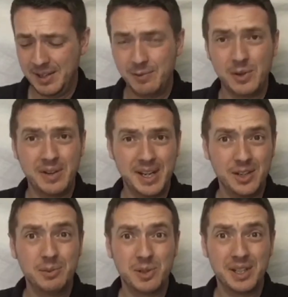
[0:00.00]
you've
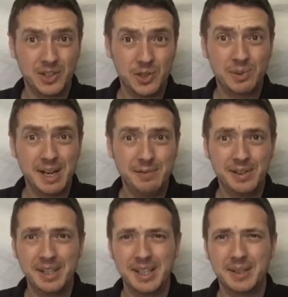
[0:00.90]
already upgraded your
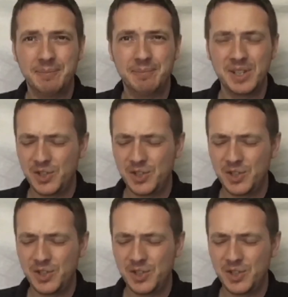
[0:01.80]
rifle again.